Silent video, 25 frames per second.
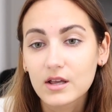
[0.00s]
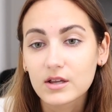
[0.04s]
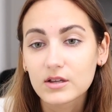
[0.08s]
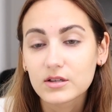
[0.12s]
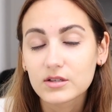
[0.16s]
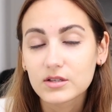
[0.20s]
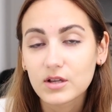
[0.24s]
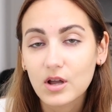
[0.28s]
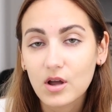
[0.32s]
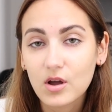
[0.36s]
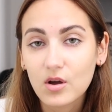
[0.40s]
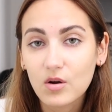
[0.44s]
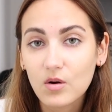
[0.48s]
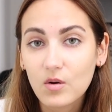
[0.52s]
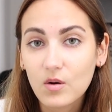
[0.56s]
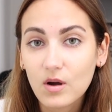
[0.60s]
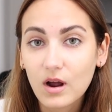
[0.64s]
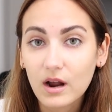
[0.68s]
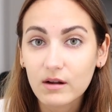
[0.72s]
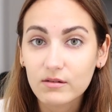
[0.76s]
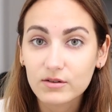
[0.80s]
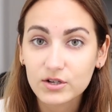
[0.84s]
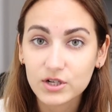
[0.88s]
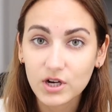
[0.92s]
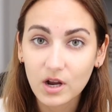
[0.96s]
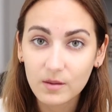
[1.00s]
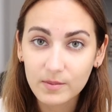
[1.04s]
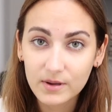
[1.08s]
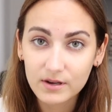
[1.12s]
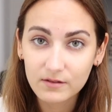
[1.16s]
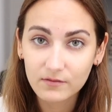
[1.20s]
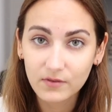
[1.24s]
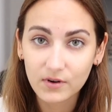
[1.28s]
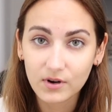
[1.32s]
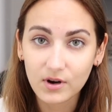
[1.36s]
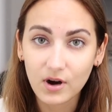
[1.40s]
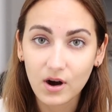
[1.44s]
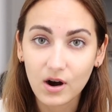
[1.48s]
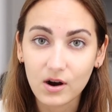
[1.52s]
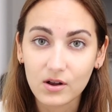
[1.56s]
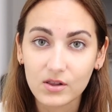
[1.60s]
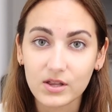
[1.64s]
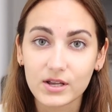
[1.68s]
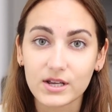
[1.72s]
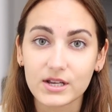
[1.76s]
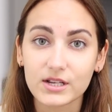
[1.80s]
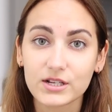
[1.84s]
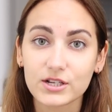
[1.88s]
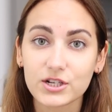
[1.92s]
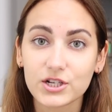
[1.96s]
So I was shopping for
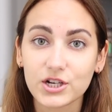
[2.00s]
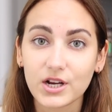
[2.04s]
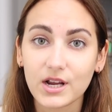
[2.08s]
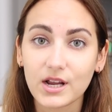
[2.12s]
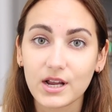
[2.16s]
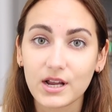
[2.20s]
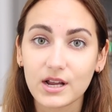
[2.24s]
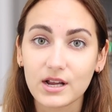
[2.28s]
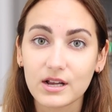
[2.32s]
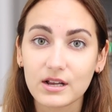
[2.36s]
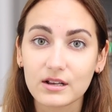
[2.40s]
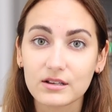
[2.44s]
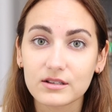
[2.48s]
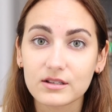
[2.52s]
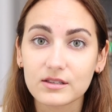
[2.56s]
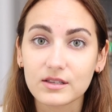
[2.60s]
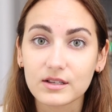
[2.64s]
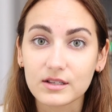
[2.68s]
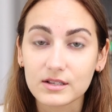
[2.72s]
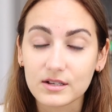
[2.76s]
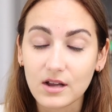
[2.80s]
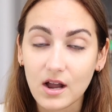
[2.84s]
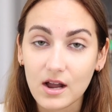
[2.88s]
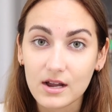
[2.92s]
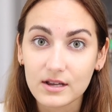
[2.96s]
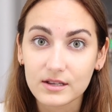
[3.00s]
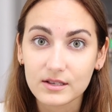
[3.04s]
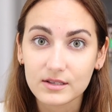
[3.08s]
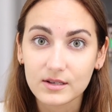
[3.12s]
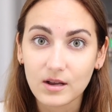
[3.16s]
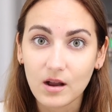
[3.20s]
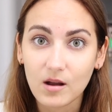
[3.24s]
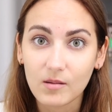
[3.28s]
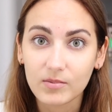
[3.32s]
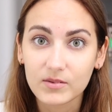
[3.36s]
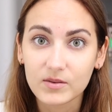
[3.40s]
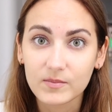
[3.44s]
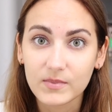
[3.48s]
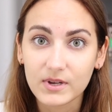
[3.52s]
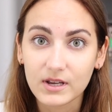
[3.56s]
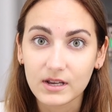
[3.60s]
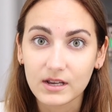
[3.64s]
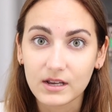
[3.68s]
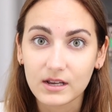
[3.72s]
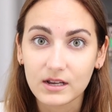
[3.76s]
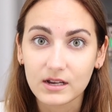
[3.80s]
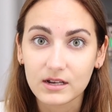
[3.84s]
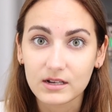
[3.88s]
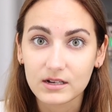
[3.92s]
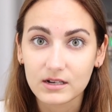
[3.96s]
college and this guy stopped
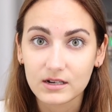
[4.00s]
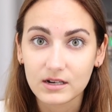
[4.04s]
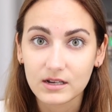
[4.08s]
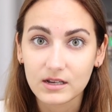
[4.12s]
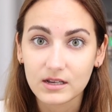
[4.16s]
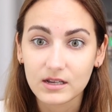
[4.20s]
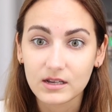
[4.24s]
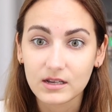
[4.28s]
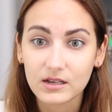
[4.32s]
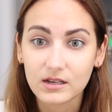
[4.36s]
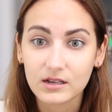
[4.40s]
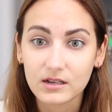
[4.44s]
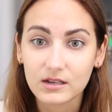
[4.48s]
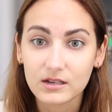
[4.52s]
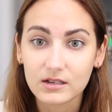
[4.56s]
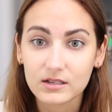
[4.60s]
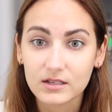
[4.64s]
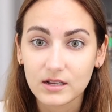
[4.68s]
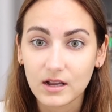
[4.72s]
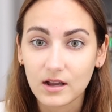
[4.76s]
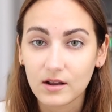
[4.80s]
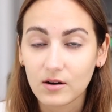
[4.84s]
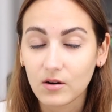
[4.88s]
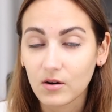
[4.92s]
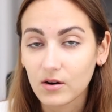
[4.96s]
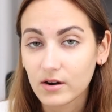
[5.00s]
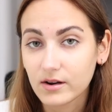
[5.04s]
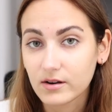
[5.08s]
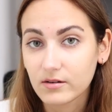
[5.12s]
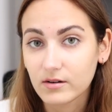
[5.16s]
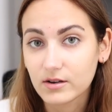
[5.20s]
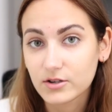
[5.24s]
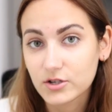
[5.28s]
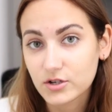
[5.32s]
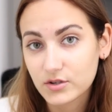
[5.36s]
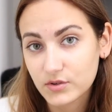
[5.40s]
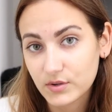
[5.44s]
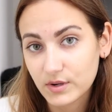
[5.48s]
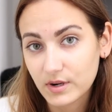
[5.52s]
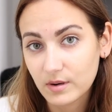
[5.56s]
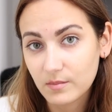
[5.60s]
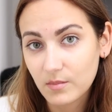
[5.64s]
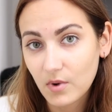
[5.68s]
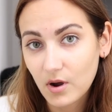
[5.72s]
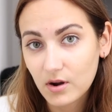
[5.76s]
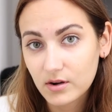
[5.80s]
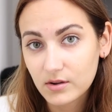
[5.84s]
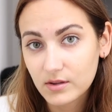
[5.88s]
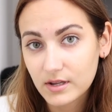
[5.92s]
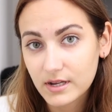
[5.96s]
me and he said, "Are you interested in
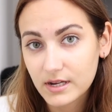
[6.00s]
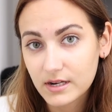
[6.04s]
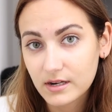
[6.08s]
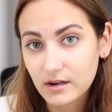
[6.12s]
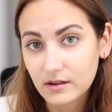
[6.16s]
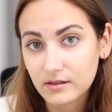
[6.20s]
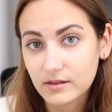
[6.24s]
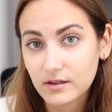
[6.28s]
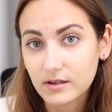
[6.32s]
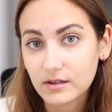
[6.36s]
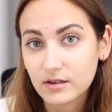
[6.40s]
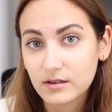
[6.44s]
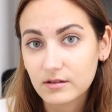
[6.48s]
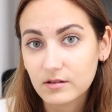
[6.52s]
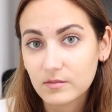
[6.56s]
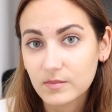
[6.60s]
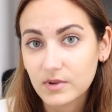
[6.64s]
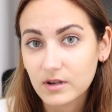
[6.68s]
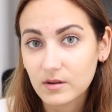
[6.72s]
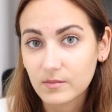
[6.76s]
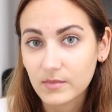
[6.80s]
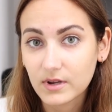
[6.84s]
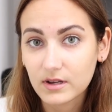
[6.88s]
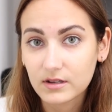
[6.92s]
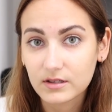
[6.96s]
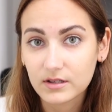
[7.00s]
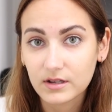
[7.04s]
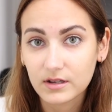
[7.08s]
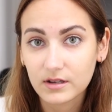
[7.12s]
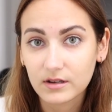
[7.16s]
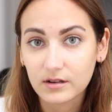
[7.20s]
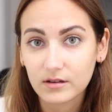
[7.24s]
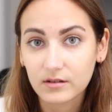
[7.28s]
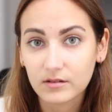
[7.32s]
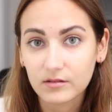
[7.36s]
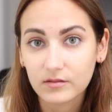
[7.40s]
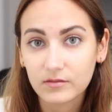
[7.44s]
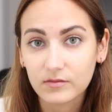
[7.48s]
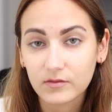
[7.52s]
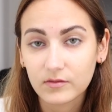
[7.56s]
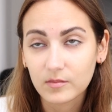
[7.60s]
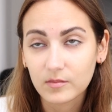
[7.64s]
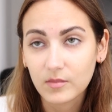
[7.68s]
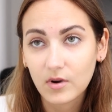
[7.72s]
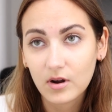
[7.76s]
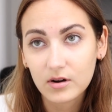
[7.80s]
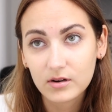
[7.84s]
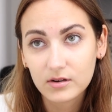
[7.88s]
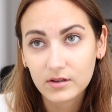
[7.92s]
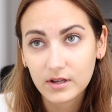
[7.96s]
modeling? I think you'd be amazing
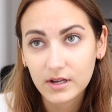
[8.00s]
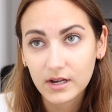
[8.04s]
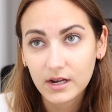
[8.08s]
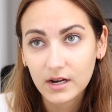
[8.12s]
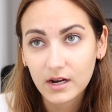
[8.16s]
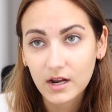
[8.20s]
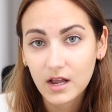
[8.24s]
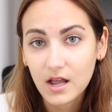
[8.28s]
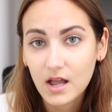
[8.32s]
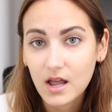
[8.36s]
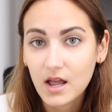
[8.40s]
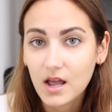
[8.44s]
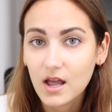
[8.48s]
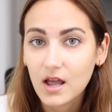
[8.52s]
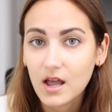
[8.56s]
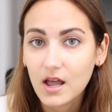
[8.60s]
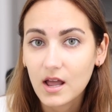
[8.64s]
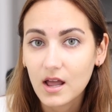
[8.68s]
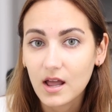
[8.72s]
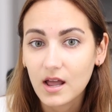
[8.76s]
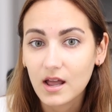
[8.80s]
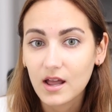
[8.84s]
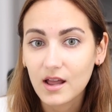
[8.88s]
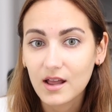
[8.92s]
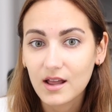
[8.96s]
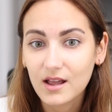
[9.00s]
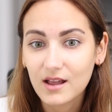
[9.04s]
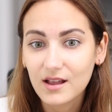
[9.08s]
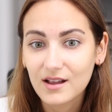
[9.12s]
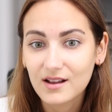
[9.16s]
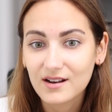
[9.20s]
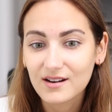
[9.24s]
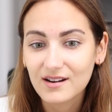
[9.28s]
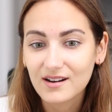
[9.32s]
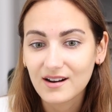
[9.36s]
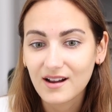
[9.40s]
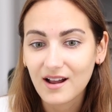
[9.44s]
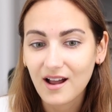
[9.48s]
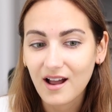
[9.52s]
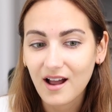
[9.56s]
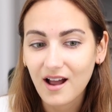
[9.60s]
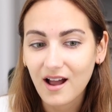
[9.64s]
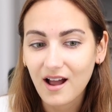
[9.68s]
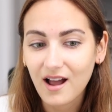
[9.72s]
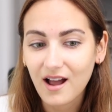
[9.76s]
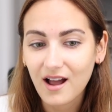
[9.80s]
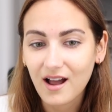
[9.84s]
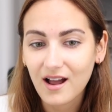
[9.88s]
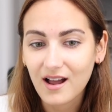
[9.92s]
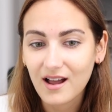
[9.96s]
modeling." And
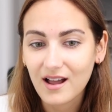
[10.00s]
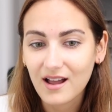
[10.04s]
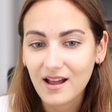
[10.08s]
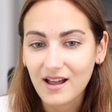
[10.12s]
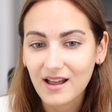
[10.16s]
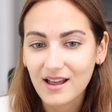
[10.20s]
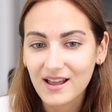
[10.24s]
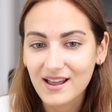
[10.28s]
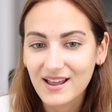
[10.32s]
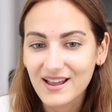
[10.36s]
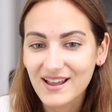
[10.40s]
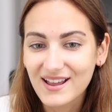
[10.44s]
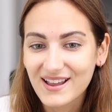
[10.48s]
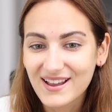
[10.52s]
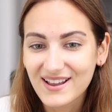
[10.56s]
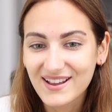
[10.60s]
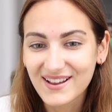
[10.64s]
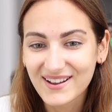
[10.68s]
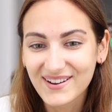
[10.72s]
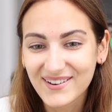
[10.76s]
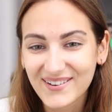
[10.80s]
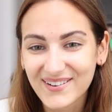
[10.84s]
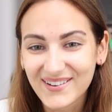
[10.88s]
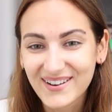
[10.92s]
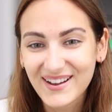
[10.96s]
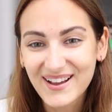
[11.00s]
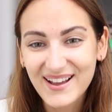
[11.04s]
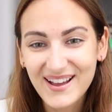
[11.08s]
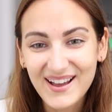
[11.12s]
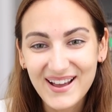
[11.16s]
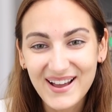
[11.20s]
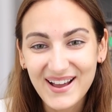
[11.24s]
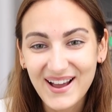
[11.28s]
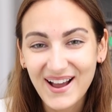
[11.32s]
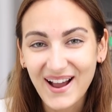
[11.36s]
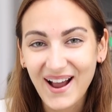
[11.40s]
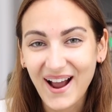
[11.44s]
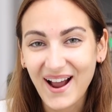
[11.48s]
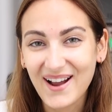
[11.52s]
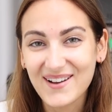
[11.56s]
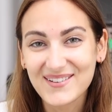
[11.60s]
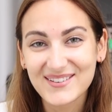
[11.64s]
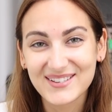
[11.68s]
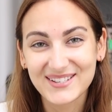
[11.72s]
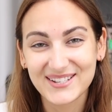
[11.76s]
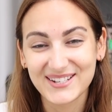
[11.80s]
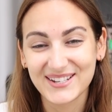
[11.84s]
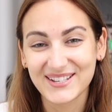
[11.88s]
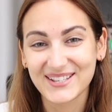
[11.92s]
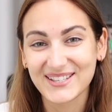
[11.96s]
I
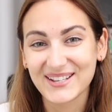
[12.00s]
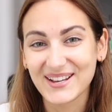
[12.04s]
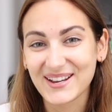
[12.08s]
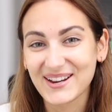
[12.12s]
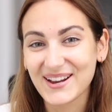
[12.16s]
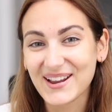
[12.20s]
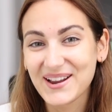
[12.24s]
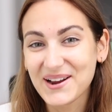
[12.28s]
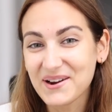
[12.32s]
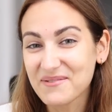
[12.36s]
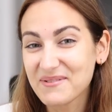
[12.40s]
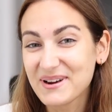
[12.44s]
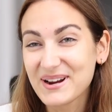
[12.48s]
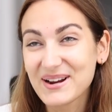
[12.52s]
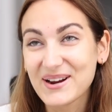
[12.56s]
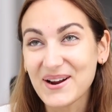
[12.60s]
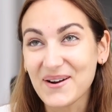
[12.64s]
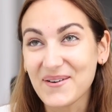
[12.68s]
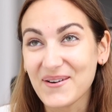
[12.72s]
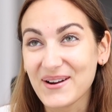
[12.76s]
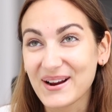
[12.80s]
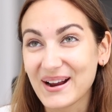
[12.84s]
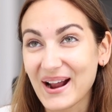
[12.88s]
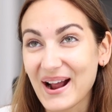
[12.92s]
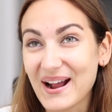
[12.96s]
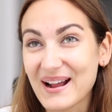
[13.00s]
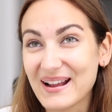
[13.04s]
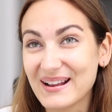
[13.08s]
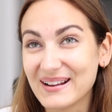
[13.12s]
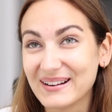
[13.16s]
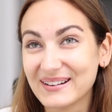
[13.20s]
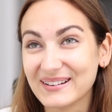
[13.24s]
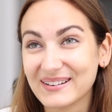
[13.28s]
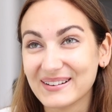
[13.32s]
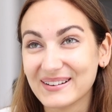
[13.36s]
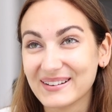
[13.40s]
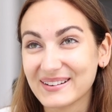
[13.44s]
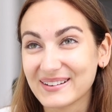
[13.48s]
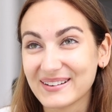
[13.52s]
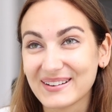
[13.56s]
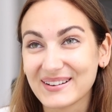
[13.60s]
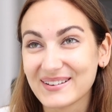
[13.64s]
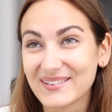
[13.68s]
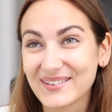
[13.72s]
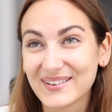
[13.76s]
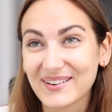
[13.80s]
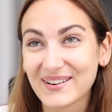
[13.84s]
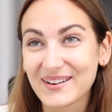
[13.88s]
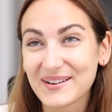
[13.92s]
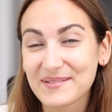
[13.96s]
was just like, here we go again.
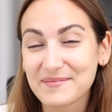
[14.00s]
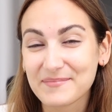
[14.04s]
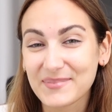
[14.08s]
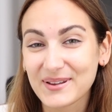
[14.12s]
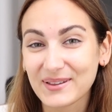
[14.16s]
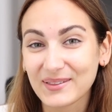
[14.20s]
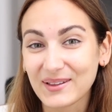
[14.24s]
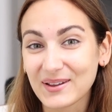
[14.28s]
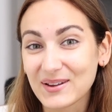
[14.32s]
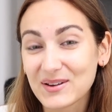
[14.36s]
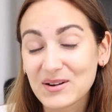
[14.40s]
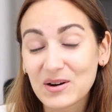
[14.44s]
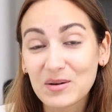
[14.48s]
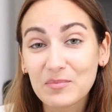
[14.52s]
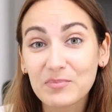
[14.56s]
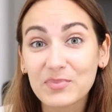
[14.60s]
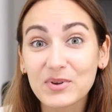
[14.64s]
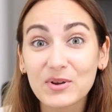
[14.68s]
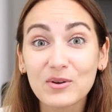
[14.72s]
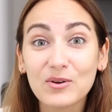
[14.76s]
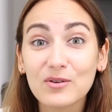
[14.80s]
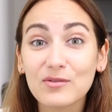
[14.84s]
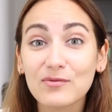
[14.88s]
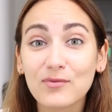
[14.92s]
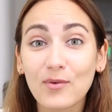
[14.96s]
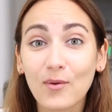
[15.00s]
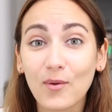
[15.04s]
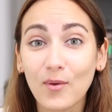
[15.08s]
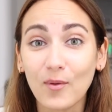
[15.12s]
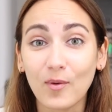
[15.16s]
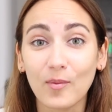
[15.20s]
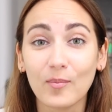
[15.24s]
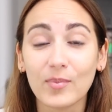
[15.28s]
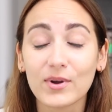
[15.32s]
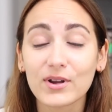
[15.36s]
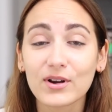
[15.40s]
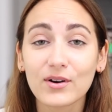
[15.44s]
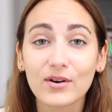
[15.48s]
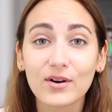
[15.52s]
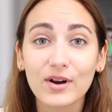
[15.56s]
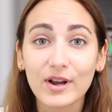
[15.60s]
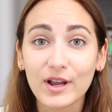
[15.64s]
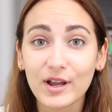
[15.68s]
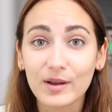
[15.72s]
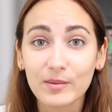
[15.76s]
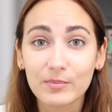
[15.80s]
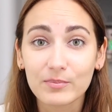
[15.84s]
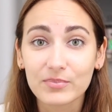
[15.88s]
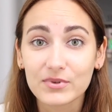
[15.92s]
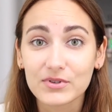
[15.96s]
You're gonna be like, "You're beautiful, but your
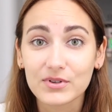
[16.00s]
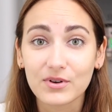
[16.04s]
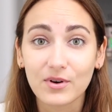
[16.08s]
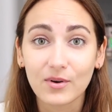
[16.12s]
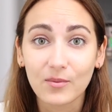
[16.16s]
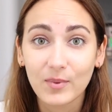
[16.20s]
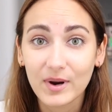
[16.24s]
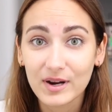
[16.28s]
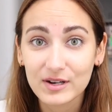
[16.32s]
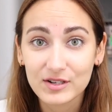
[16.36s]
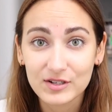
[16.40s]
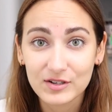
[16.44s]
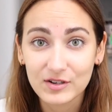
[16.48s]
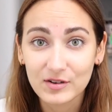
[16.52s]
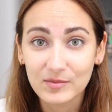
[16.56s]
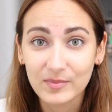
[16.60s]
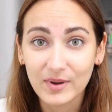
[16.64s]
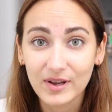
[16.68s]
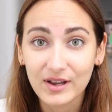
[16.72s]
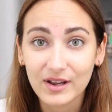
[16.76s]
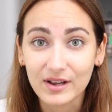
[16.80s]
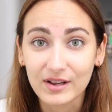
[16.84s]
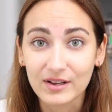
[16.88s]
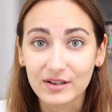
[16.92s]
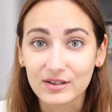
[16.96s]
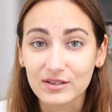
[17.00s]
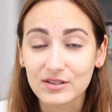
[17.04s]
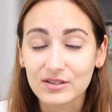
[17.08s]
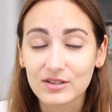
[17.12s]
hips are way too big."